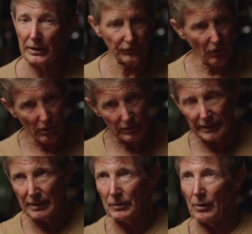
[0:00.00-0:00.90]
So I let
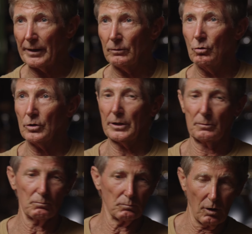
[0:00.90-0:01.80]
him go out look,
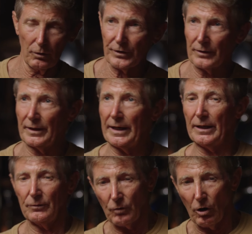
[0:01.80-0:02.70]
and I was out there
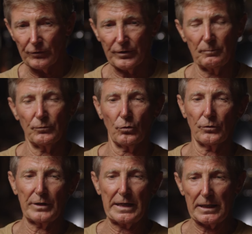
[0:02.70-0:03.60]
advising him, sort of thing.